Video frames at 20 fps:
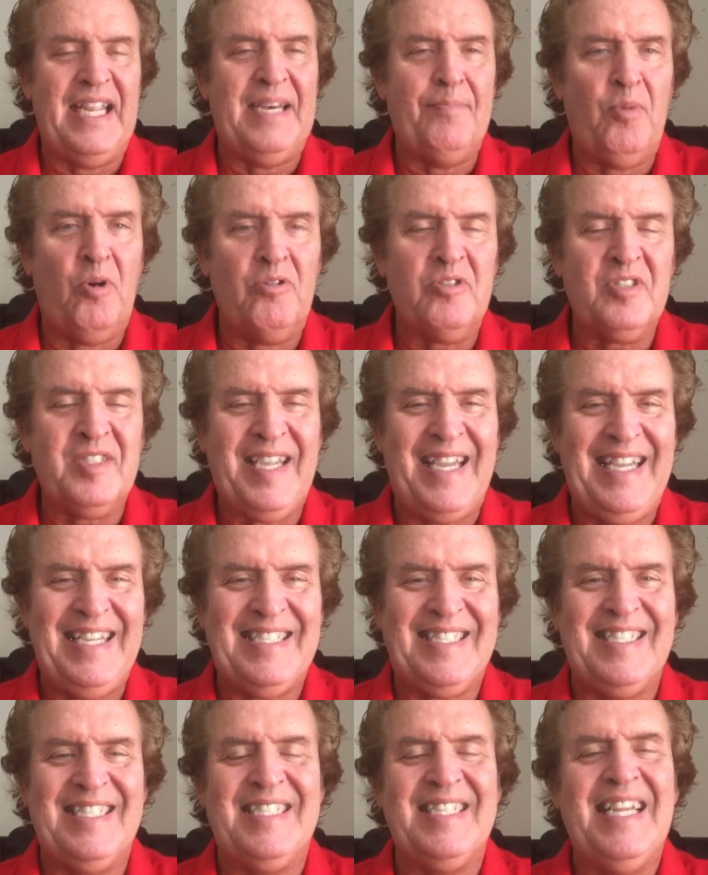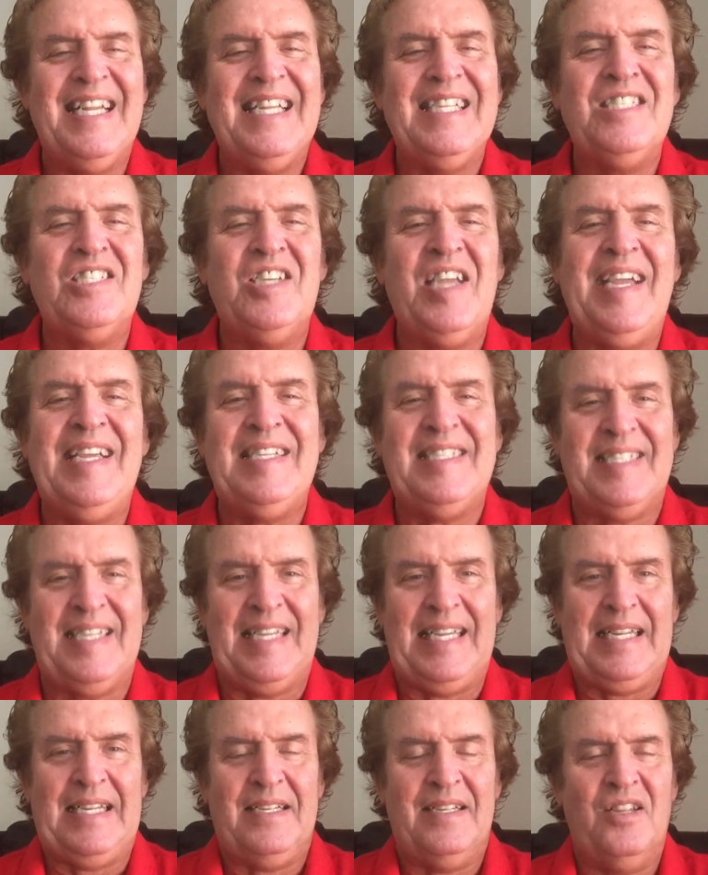in most cases
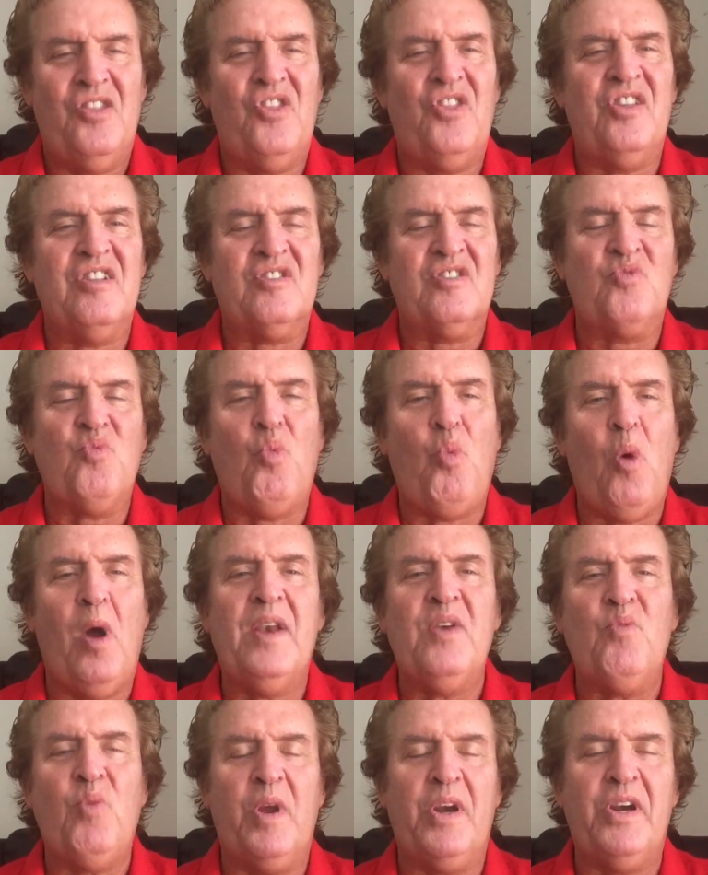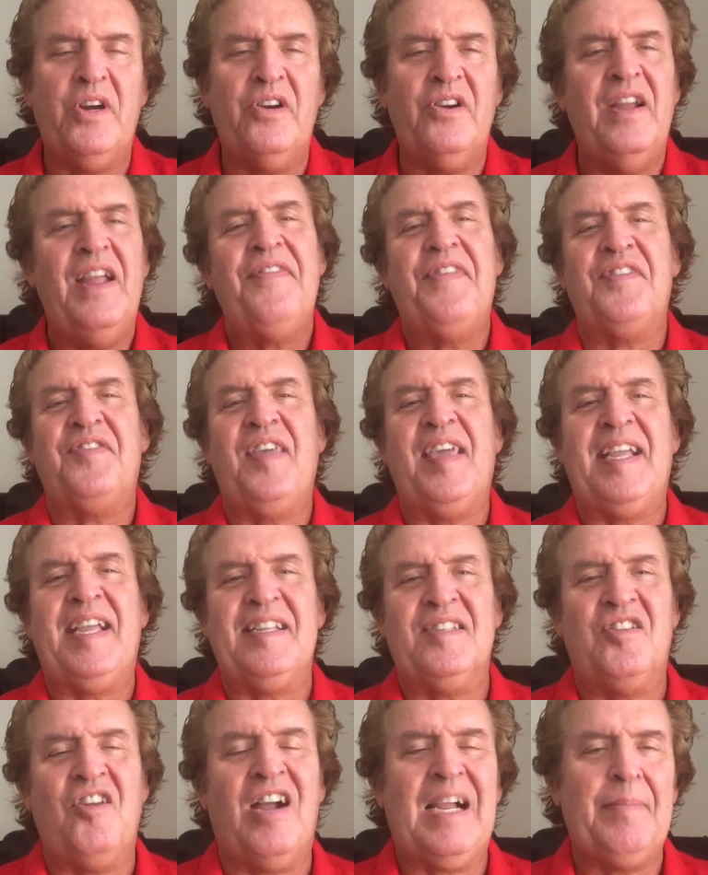chasing this one winner that they
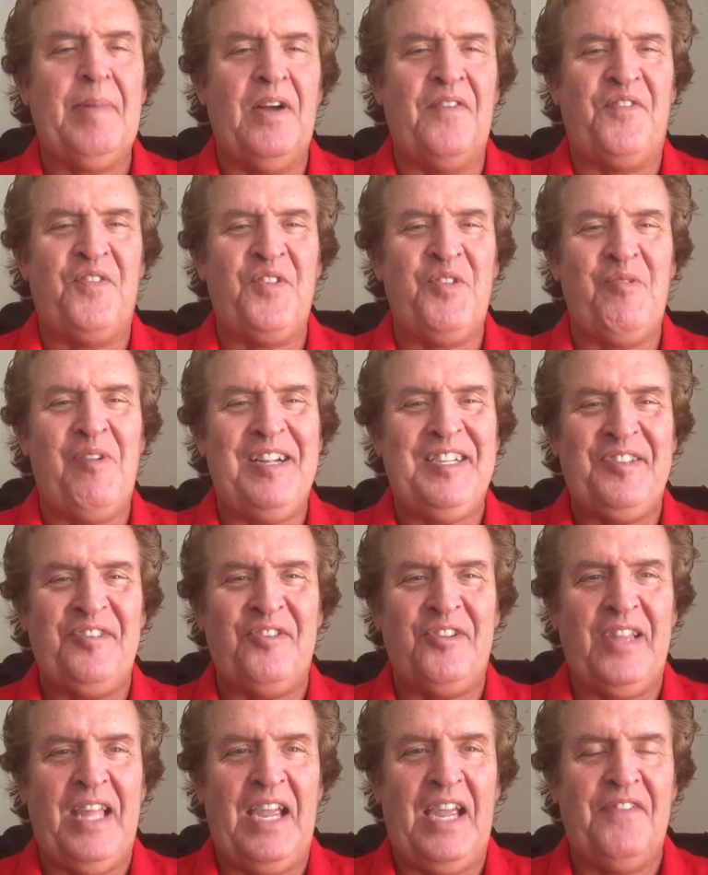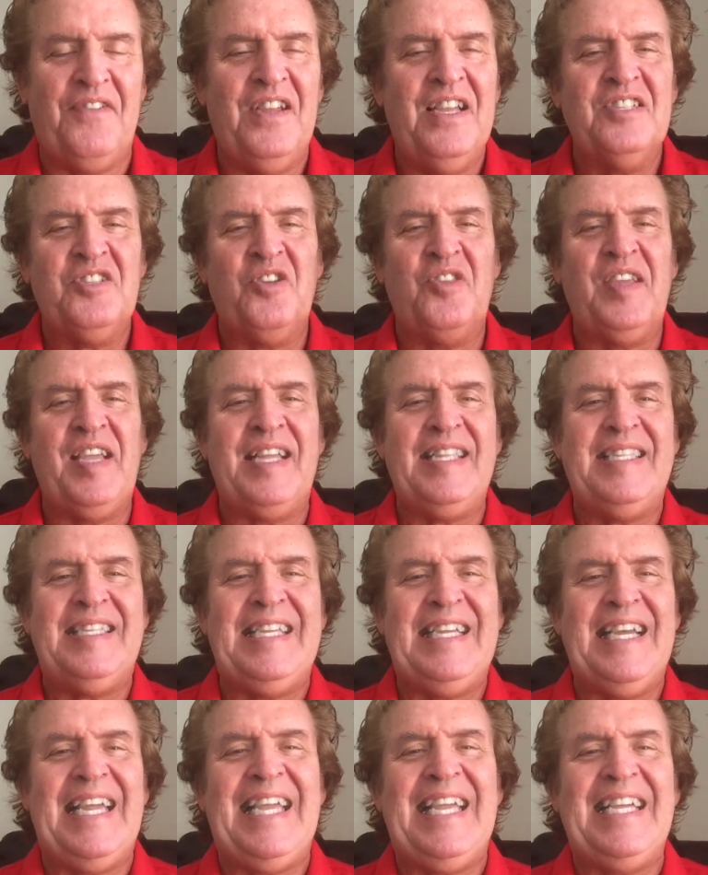can talk about for the rest of their life. So the
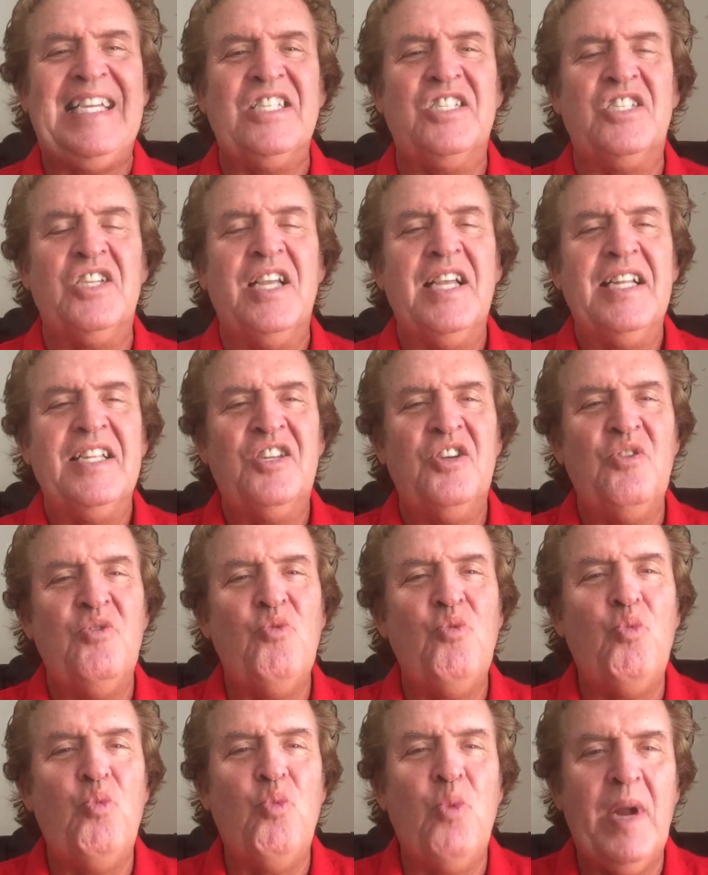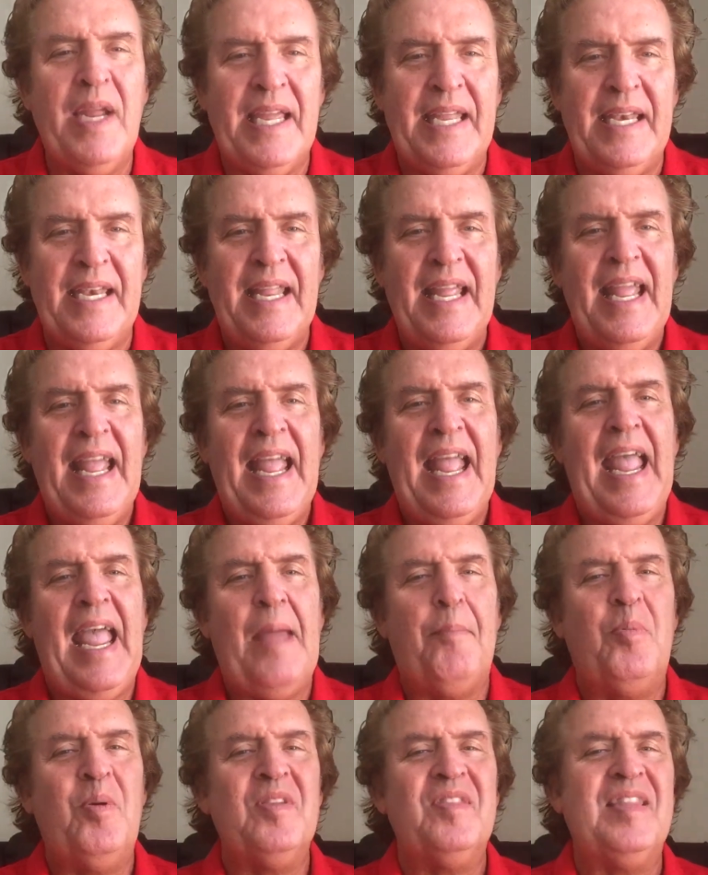idea is to win
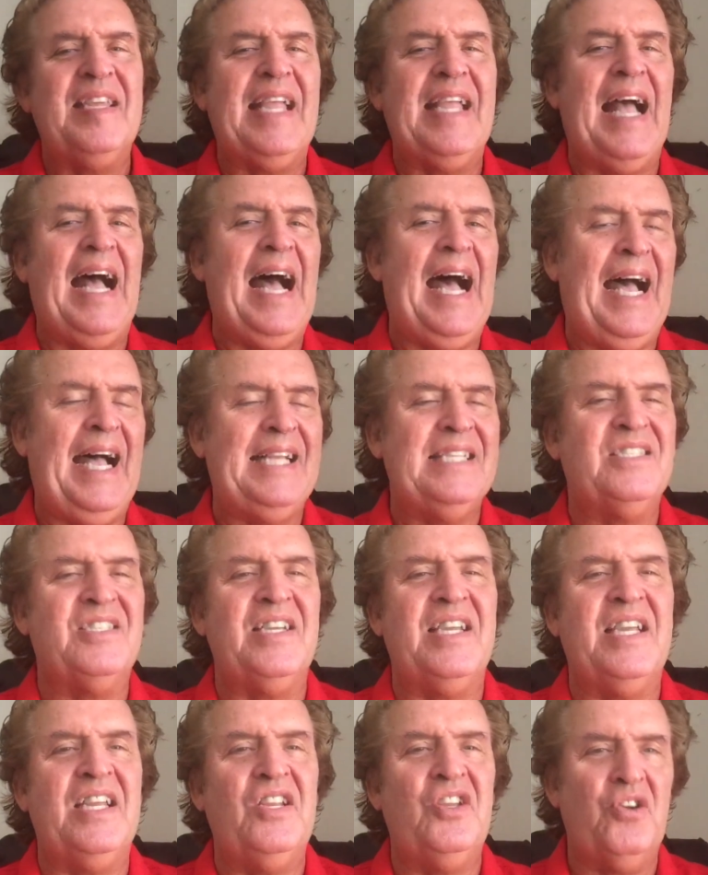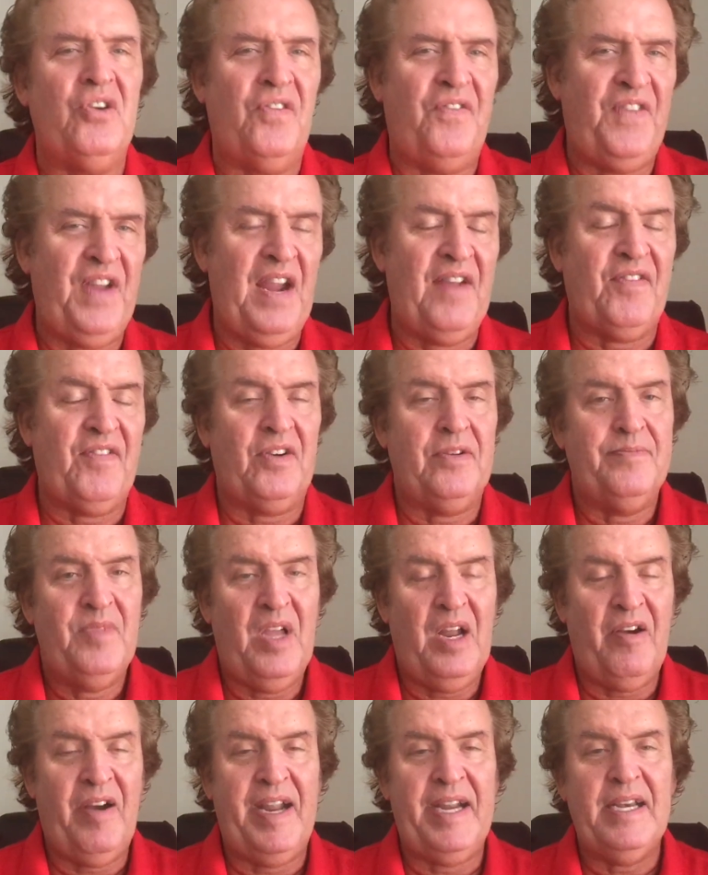and put the odds in your favor.
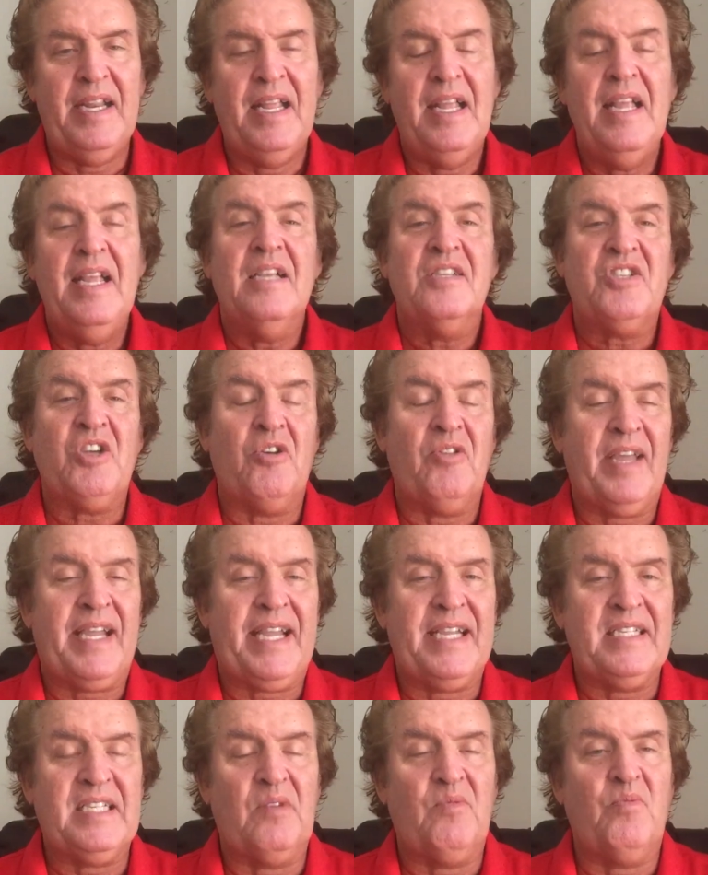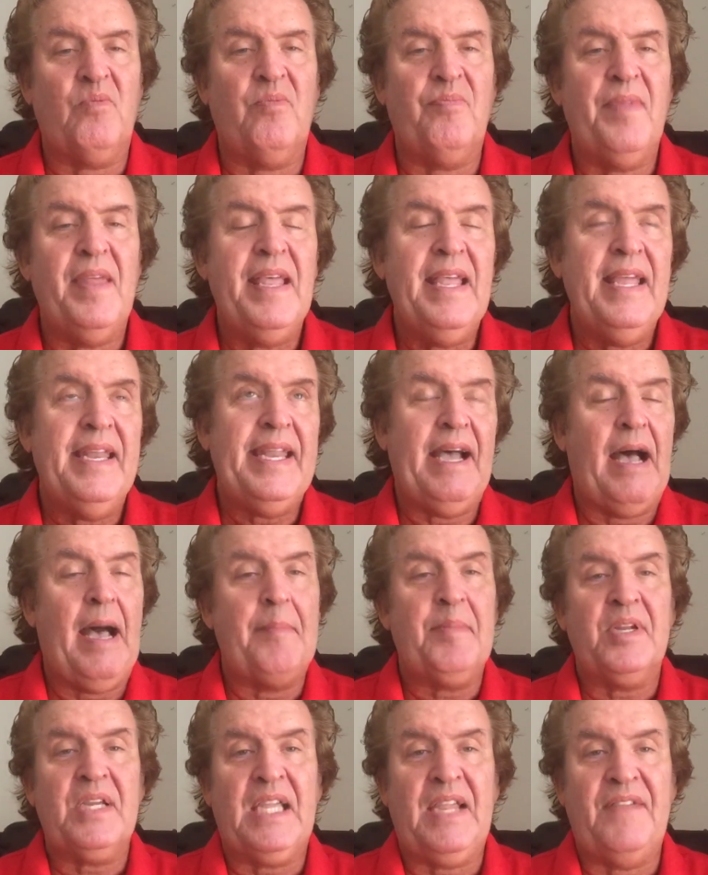All right. So like I said, now
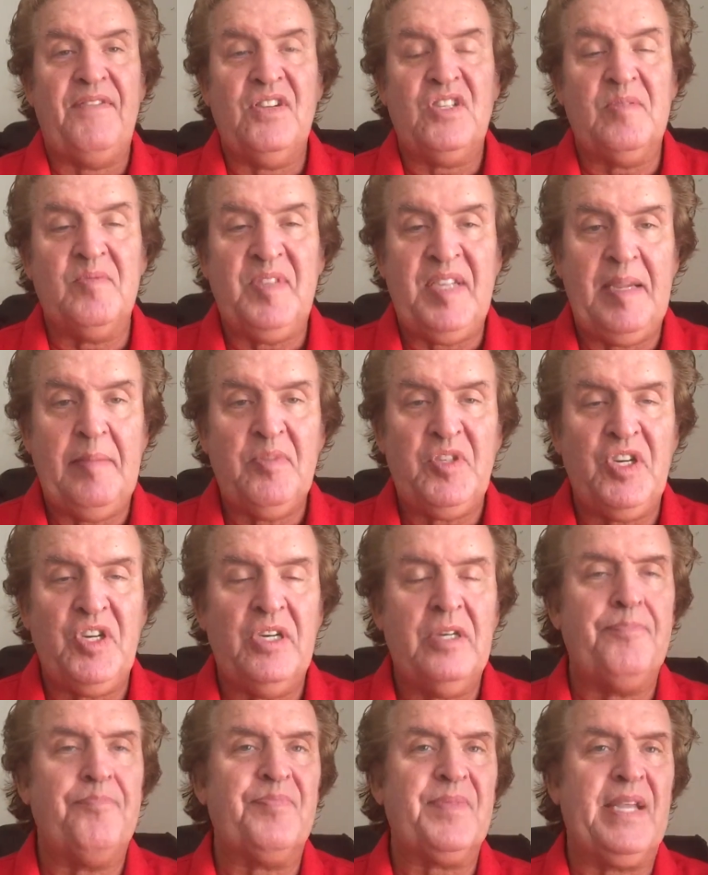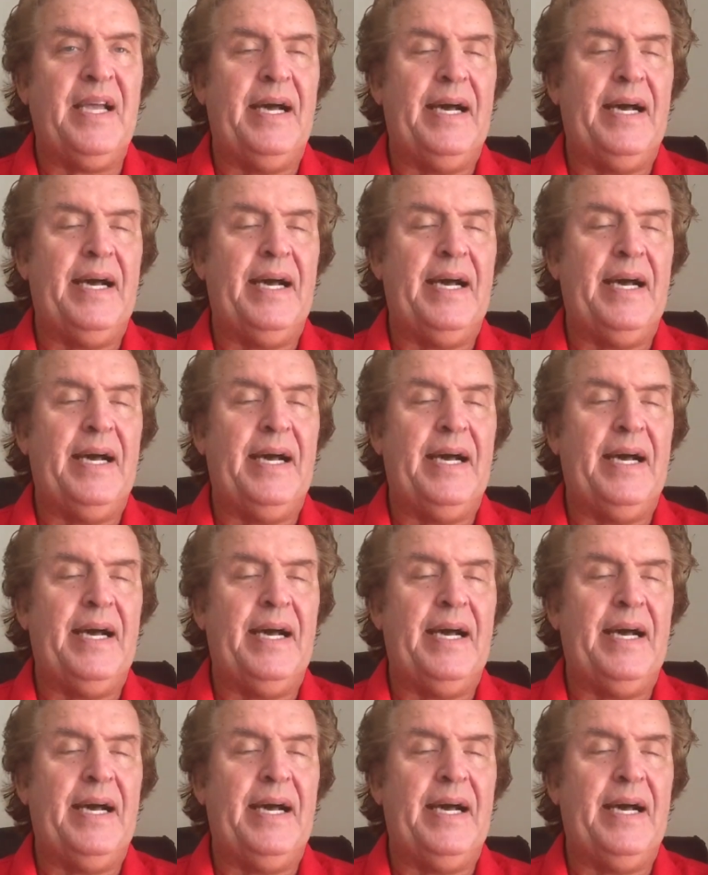I'm going to give you some teams here